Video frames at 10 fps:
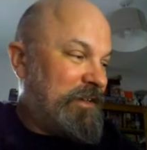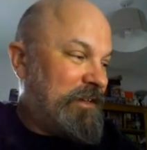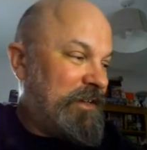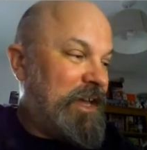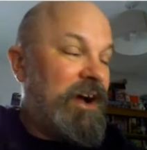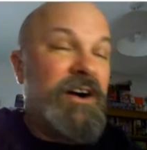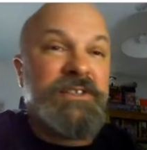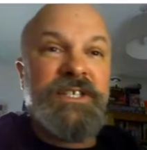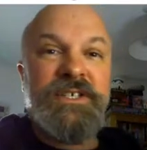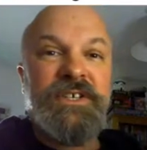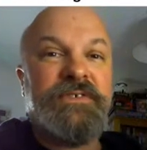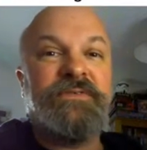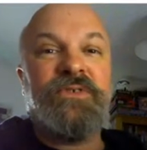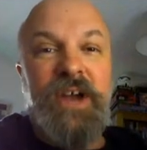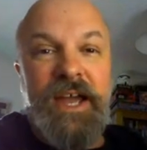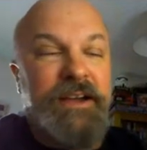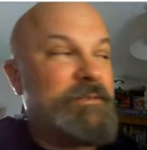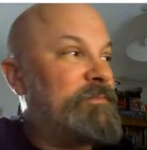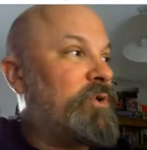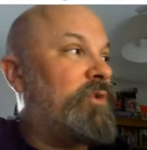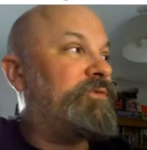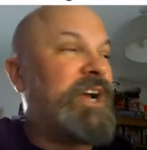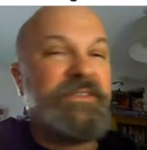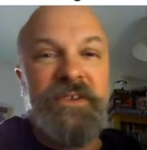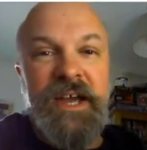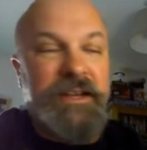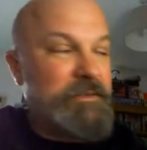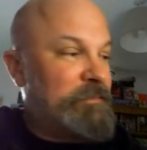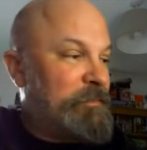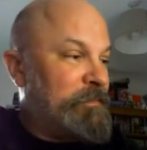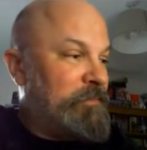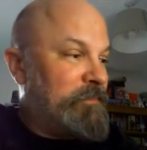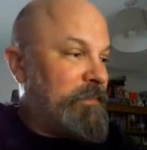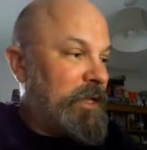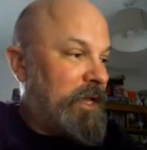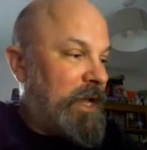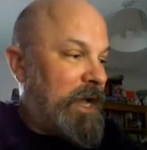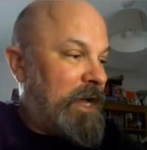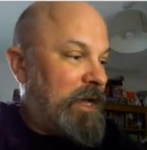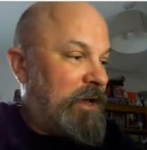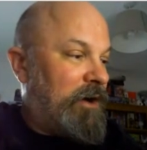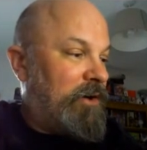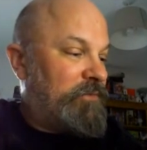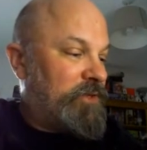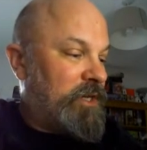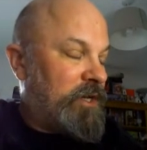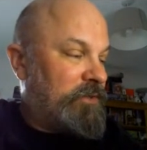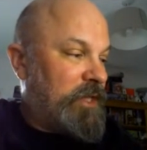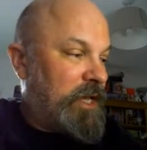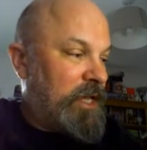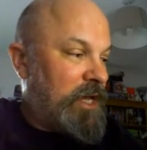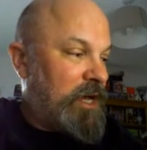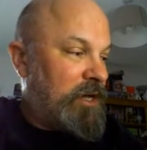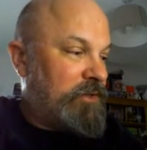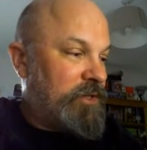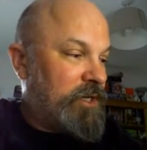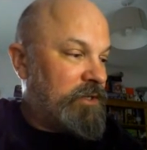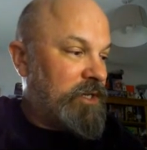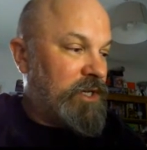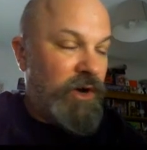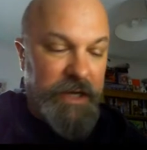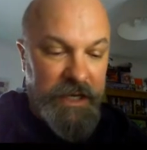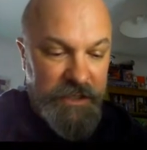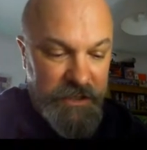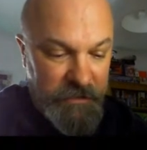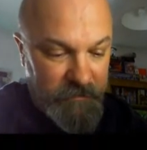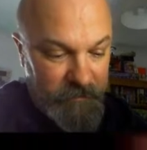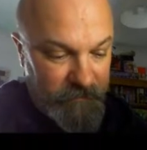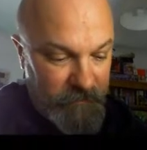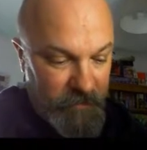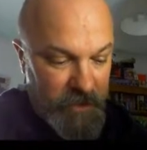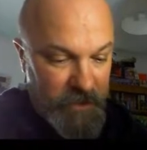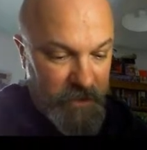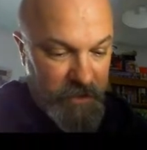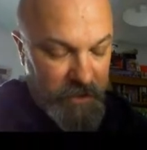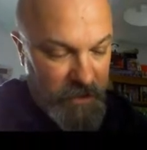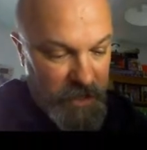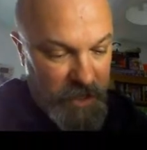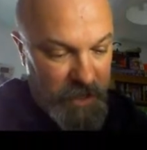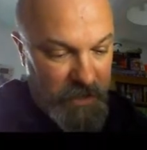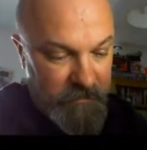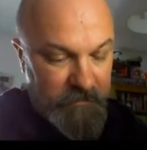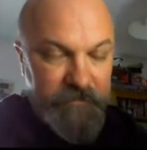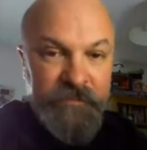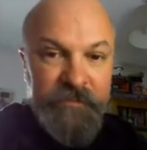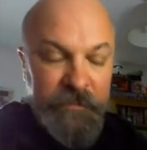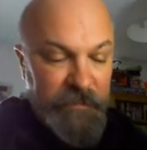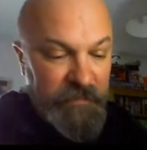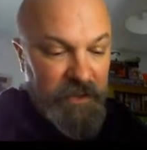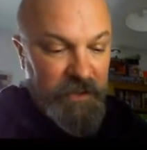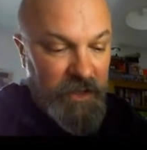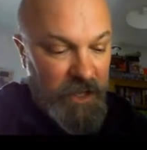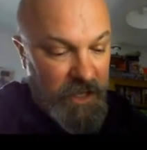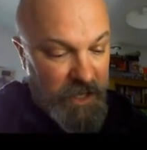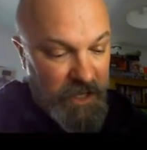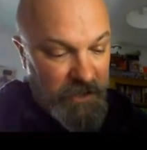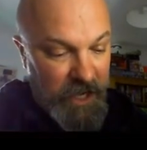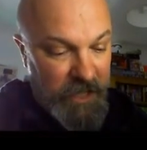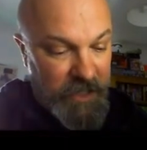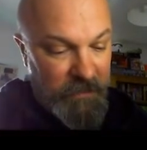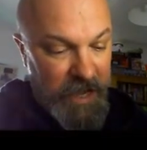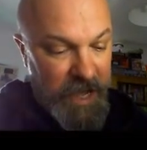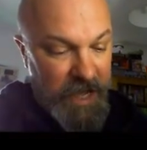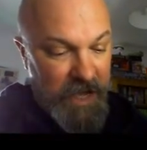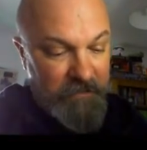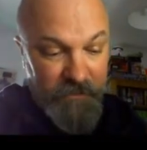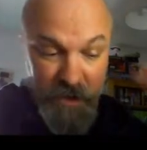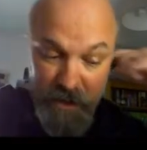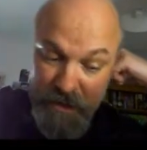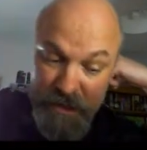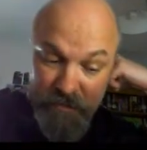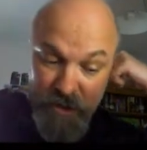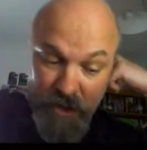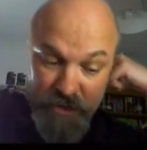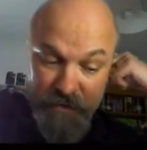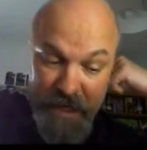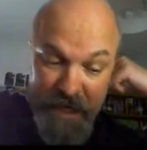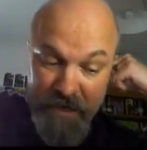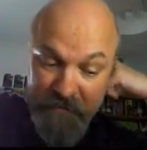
Yeah, ours is just Freya or Frey Frey, uh, after the, uh, the, the goddess. Um, and then we have uh, the little glossary here.